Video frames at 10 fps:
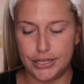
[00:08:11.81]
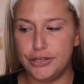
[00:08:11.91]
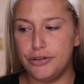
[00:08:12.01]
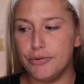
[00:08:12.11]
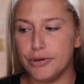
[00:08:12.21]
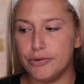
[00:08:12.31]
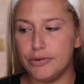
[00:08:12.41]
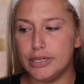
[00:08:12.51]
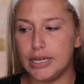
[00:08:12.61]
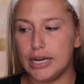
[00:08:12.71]
you are
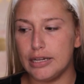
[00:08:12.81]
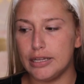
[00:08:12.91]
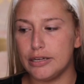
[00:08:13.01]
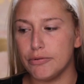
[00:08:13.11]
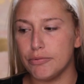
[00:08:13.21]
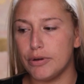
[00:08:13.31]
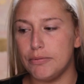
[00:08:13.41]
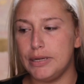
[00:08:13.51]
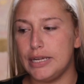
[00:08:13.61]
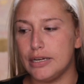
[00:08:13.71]
going to kind of like
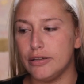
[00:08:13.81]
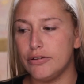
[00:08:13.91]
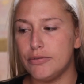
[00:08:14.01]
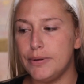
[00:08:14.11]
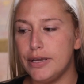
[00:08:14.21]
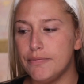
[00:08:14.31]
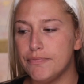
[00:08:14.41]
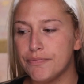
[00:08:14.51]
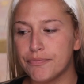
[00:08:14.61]
rub it in a little bit